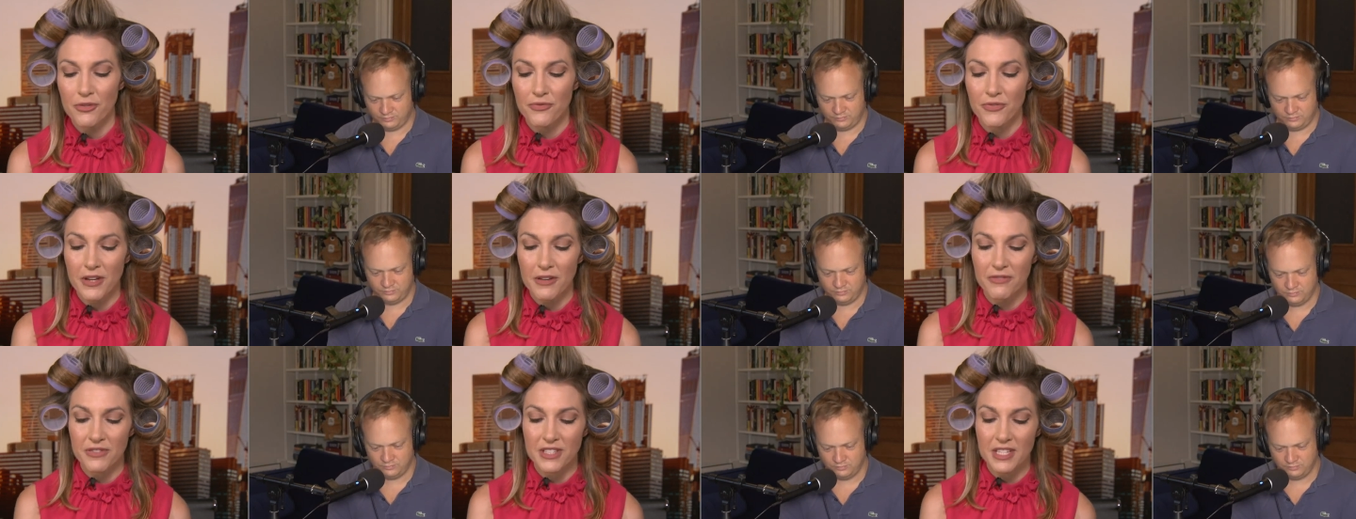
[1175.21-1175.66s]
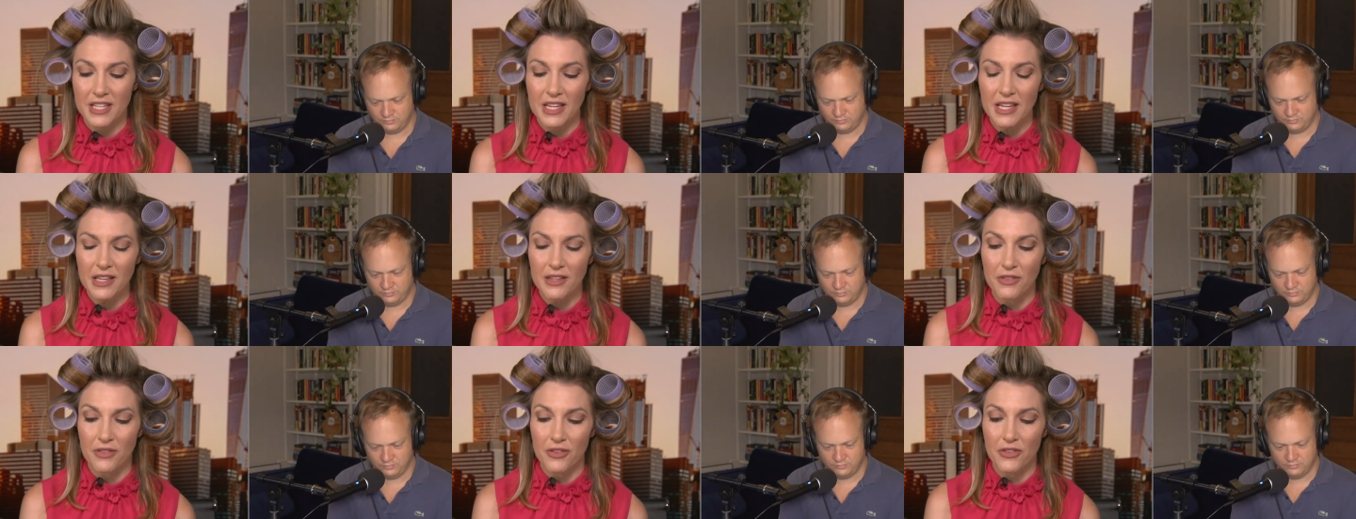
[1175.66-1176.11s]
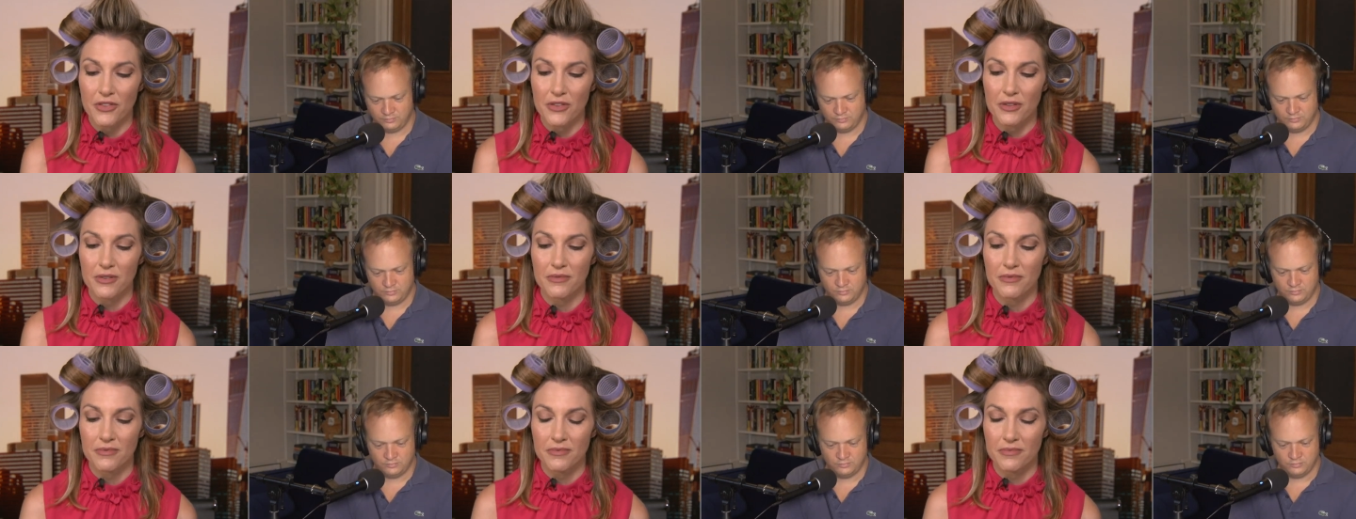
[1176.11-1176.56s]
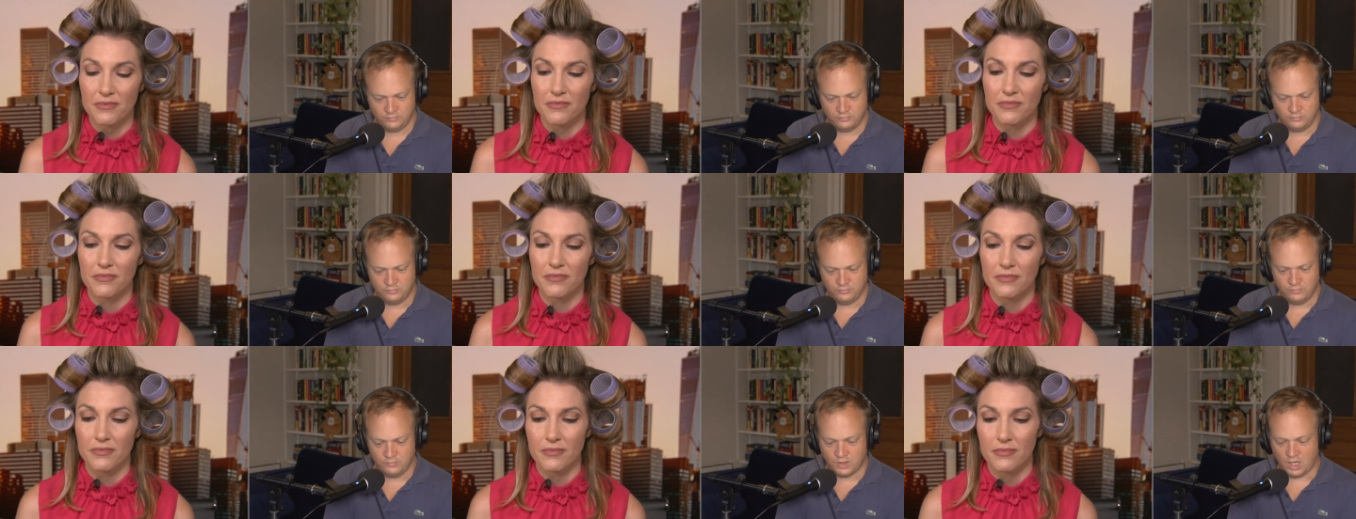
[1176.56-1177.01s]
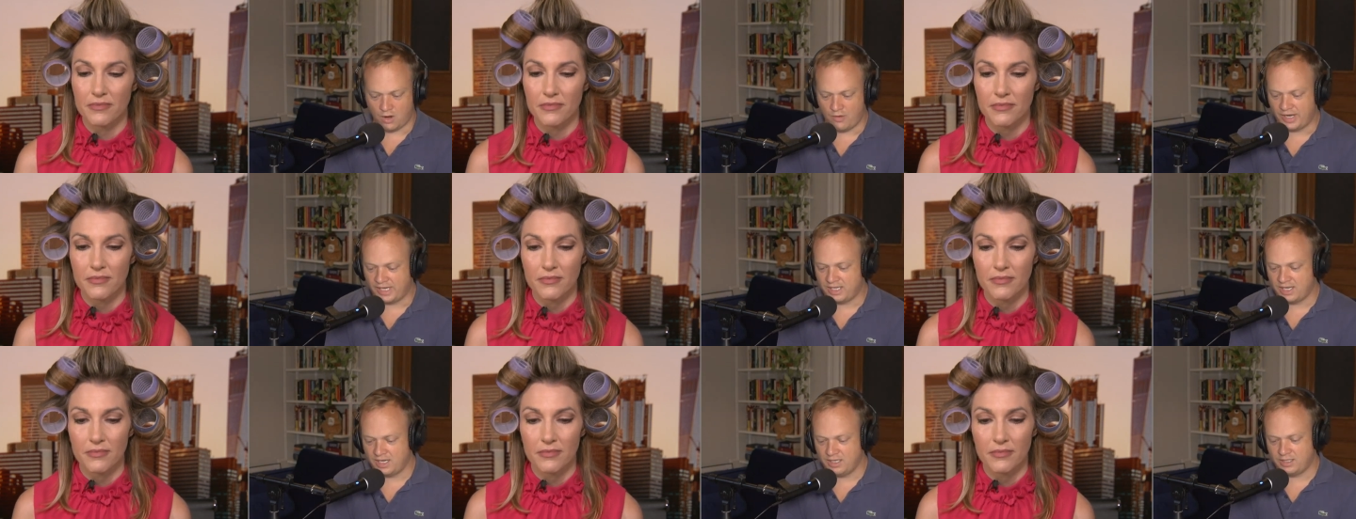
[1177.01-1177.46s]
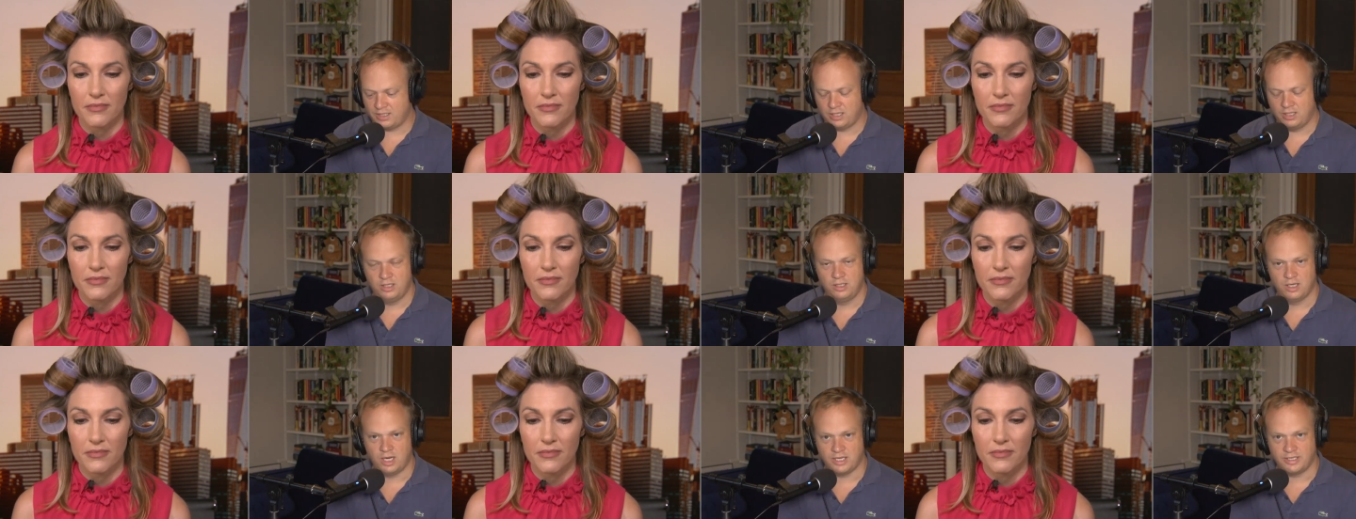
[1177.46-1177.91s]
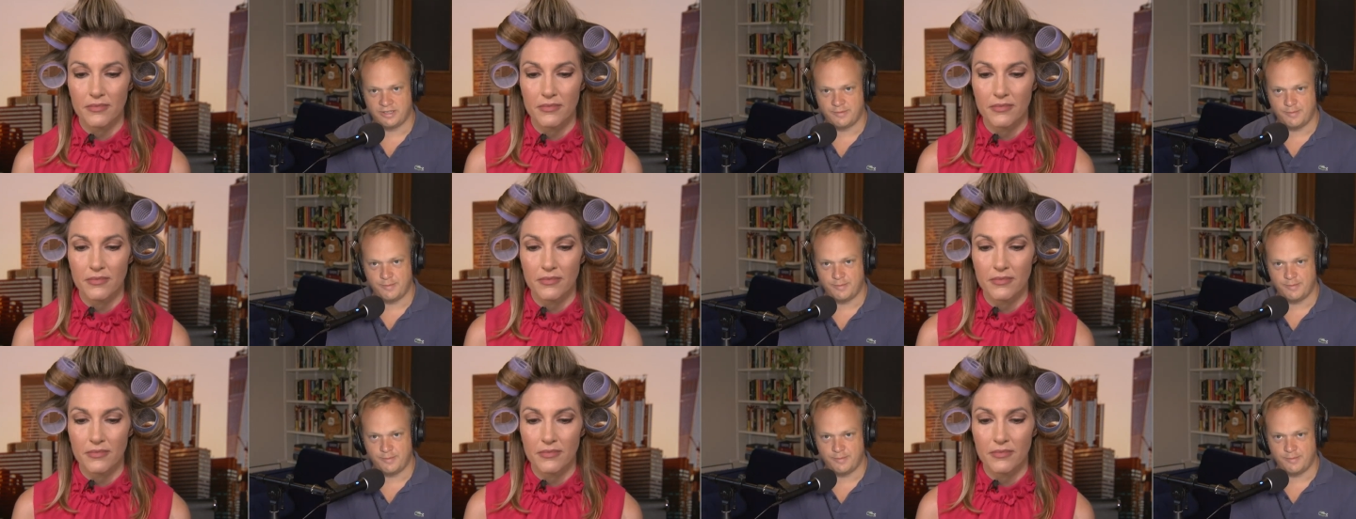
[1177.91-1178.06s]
Speaker 1: 15th.
Speaker 2: All right, guys. Hasta